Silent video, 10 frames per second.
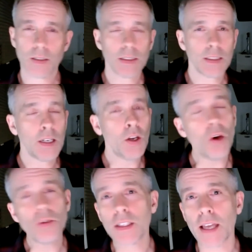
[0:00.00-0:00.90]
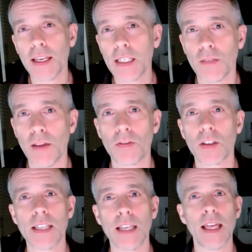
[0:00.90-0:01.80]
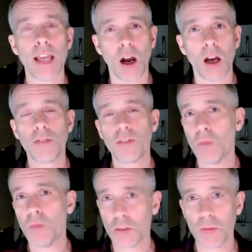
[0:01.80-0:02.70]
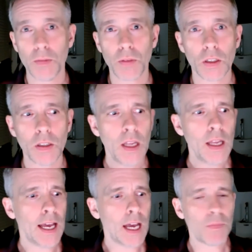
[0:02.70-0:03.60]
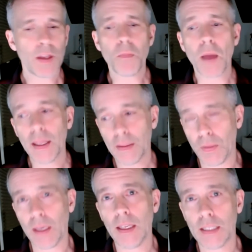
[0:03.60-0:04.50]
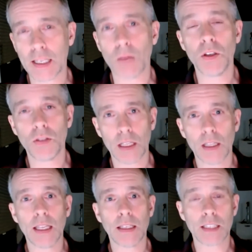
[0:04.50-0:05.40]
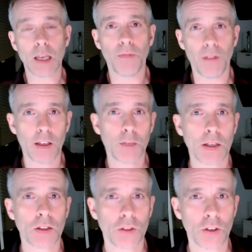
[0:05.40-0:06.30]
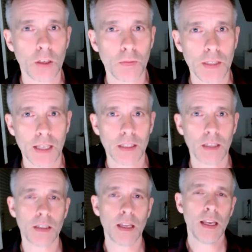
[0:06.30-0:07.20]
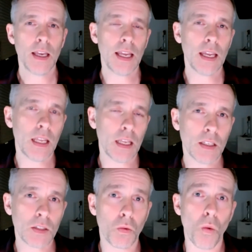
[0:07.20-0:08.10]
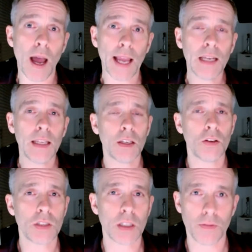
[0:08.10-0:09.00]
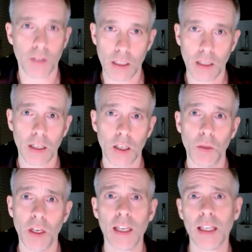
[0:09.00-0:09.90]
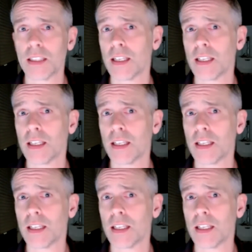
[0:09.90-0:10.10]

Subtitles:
No studies have ever said they are for most people. There might be some utility in some very special circumstances. It is widely used in the fertility community as